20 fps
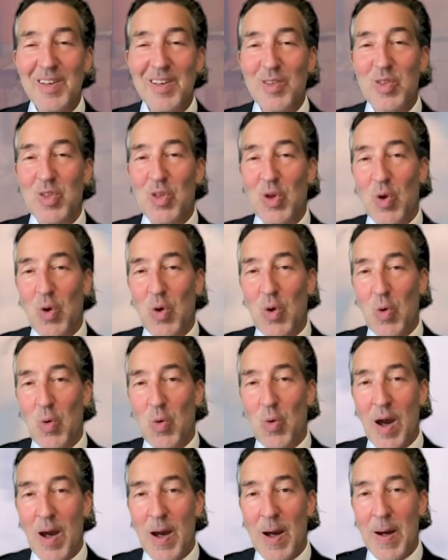
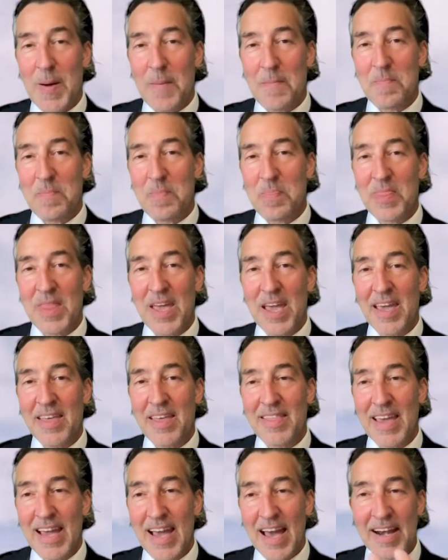So they
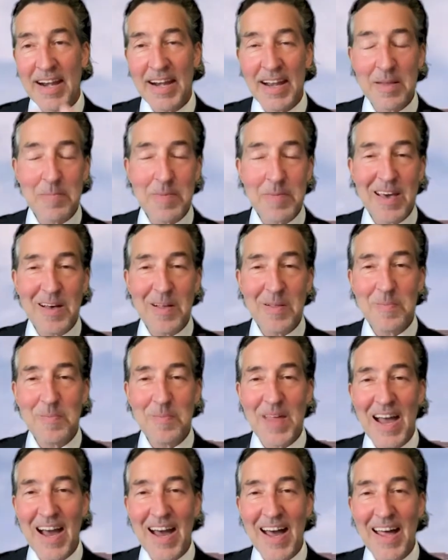got an email,
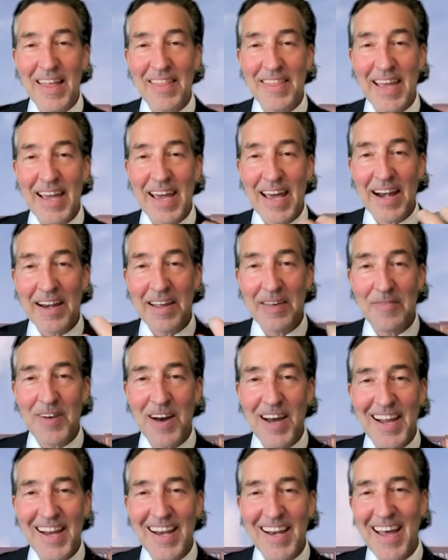and they got an
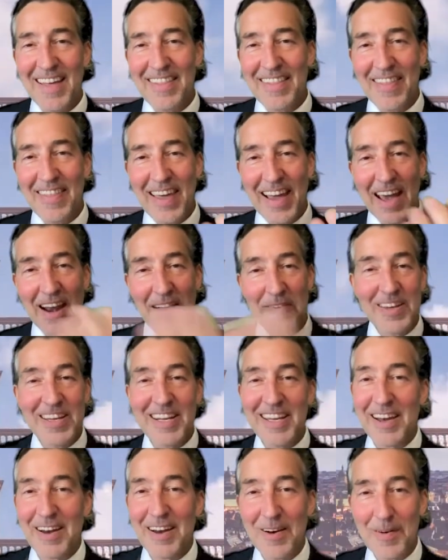invite, and then they got a
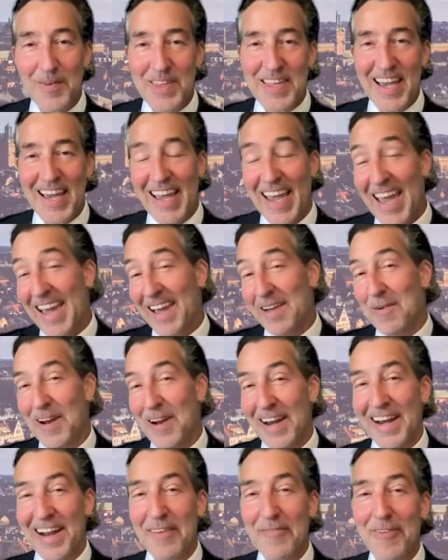video saying, hey, get
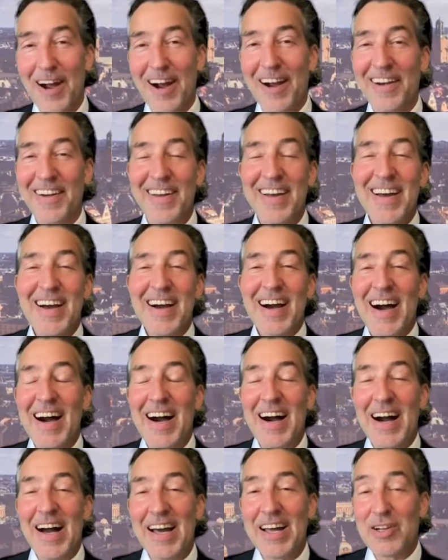ready to get fired.
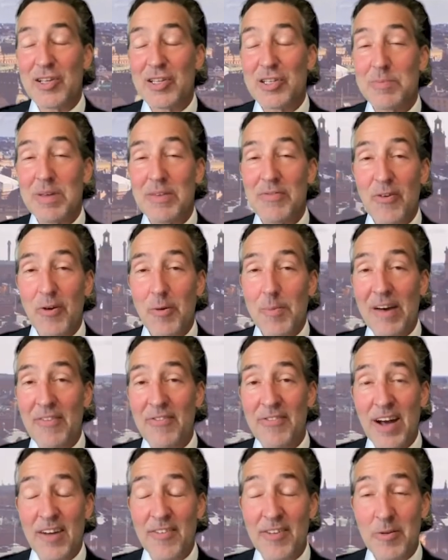And it should be for about
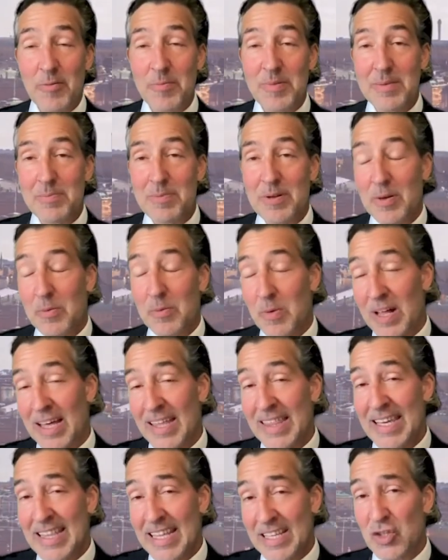500 people. And while I
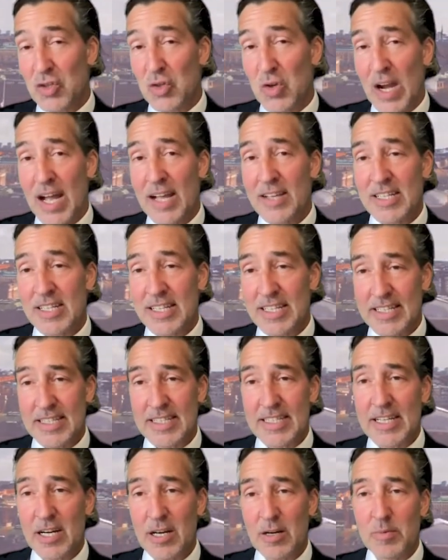think that's tragic and it's
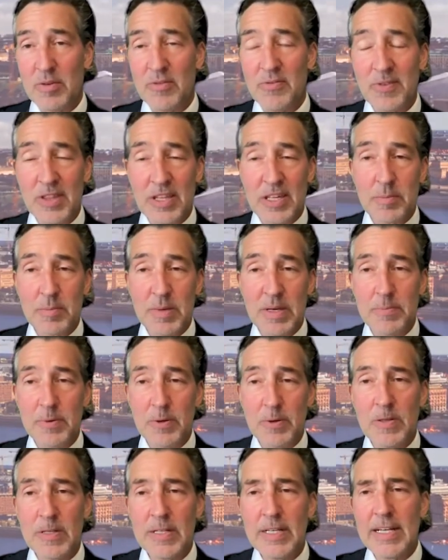terrible for these
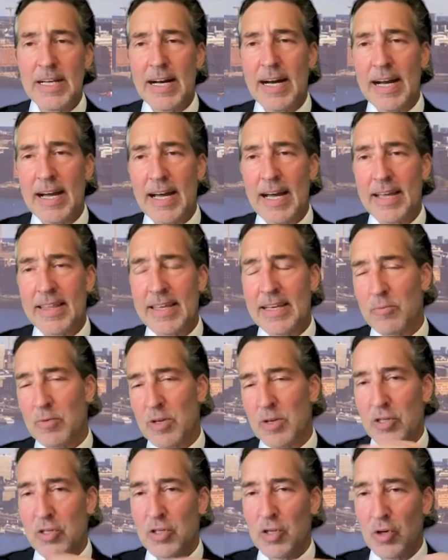people, I think it
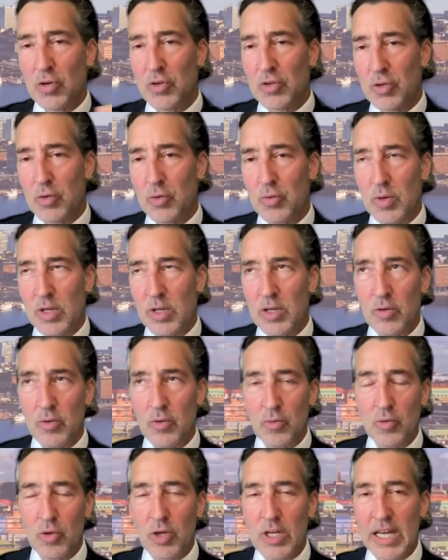really shows you when
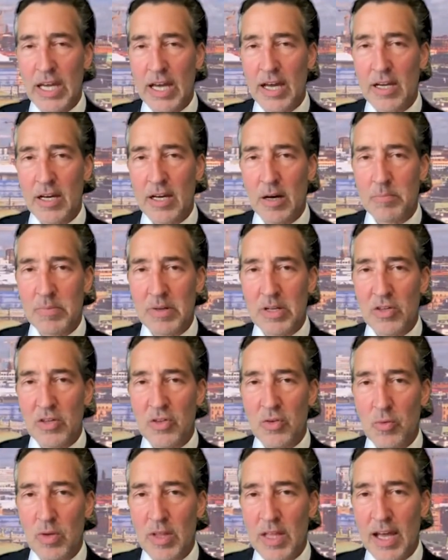you're looking at companies,
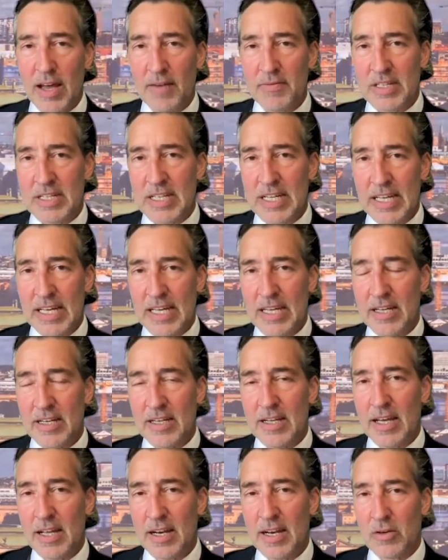you really have to dig
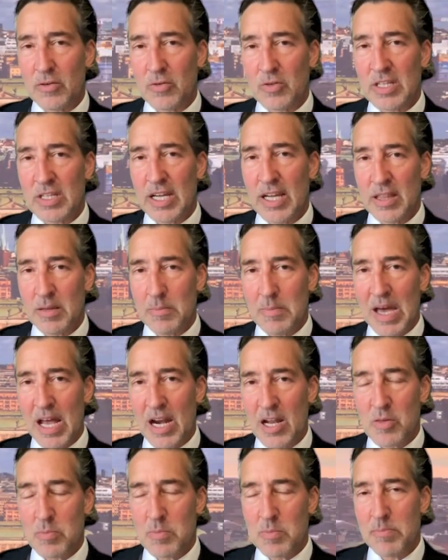in and understand the
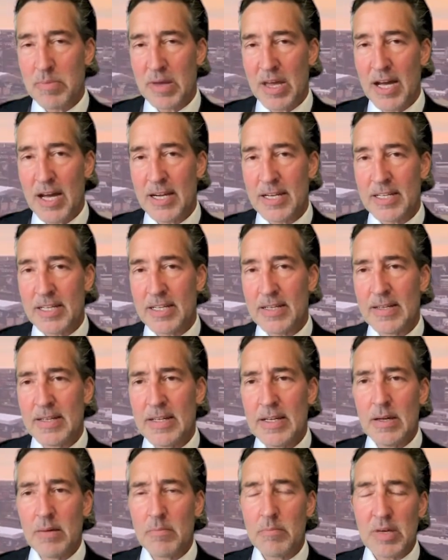management behind it.
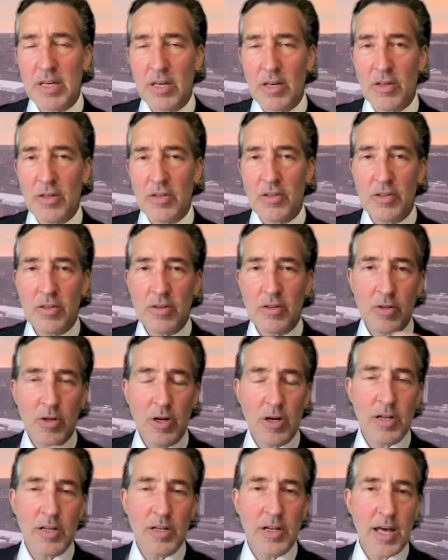Because
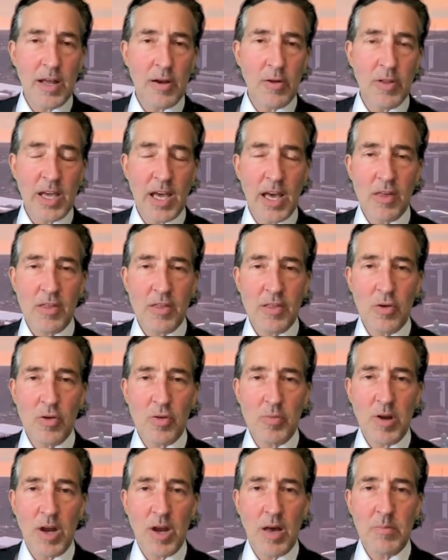Klarna not only has those
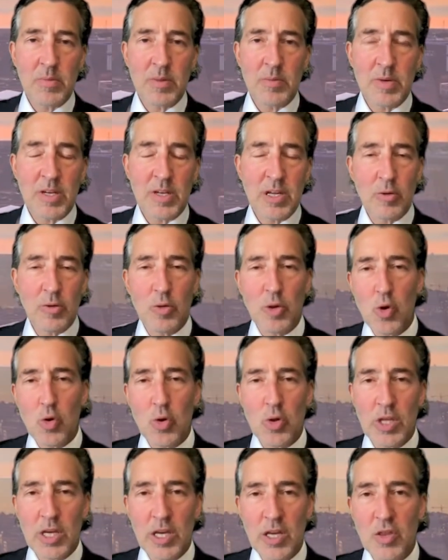problems, but here
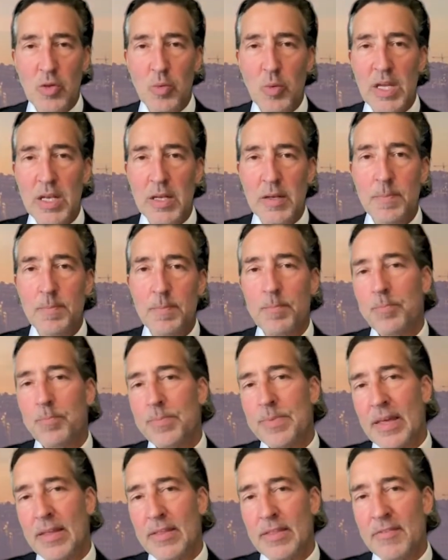locally in Sweden,
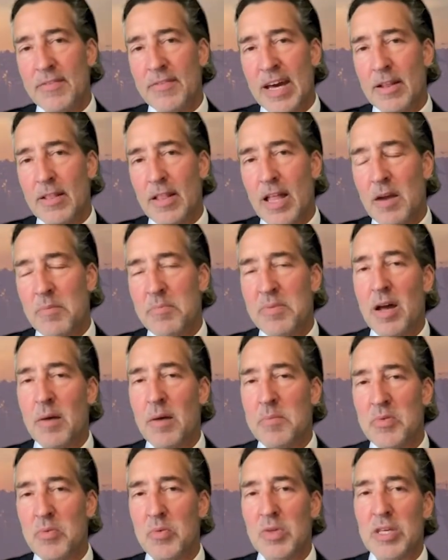they've had a lot of
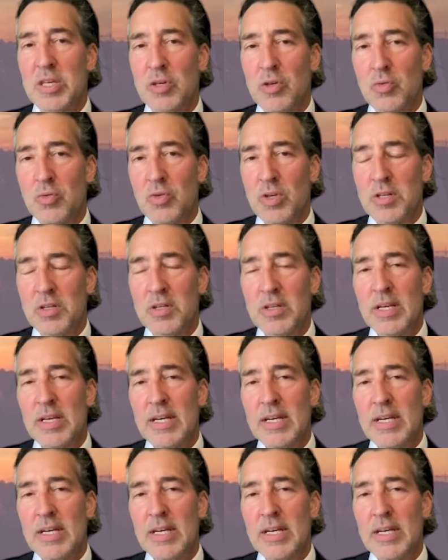problems with the union.